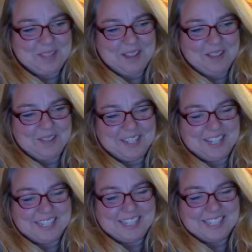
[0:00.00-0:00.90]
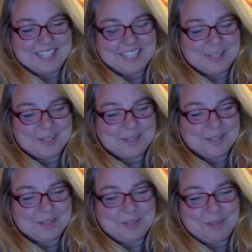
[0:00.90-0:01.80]
Often an idea that
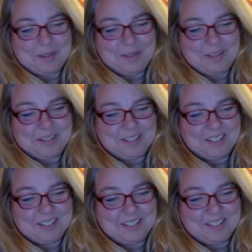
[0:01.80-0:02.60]
screwed up everything.